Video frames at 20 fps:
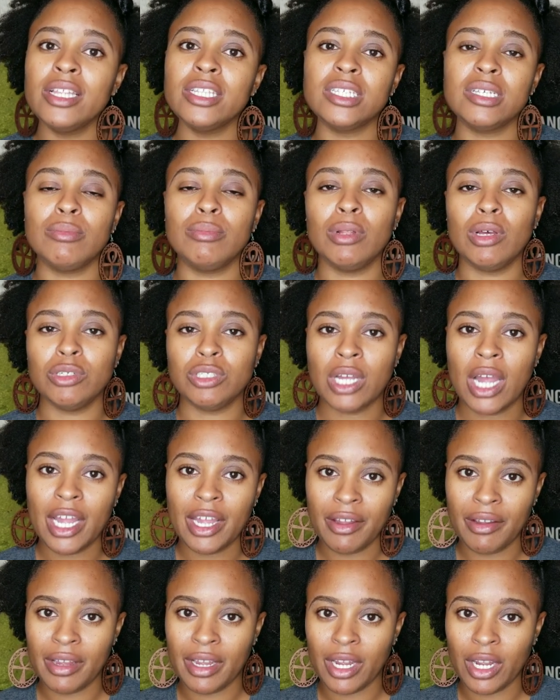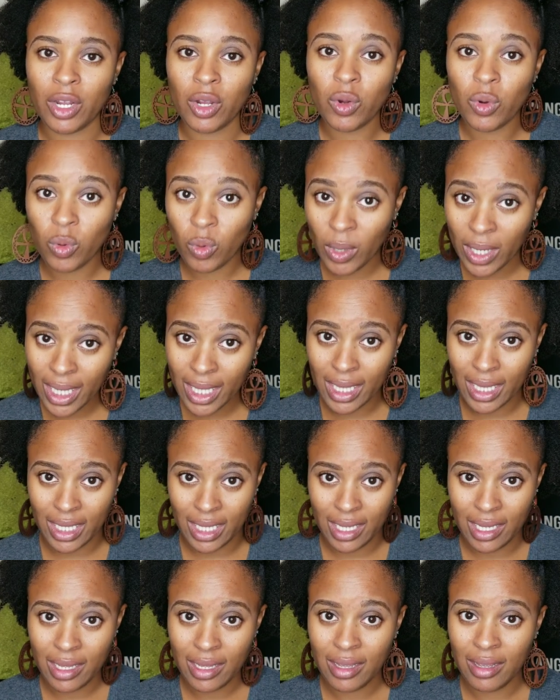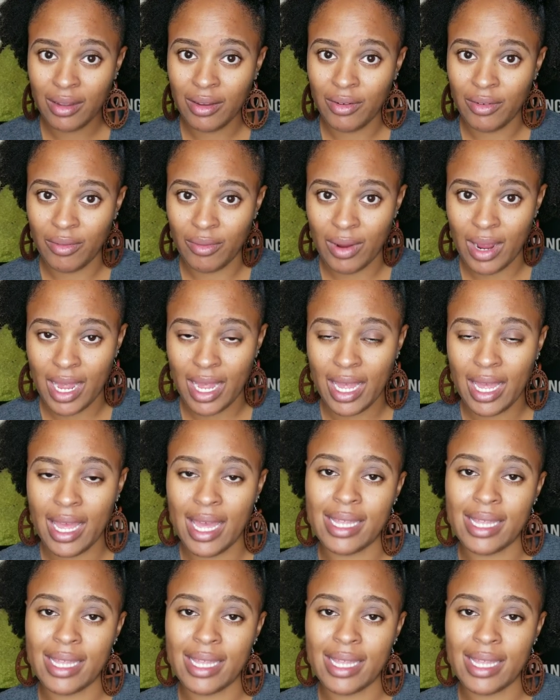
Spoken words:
to blow dry your hair quickly, right?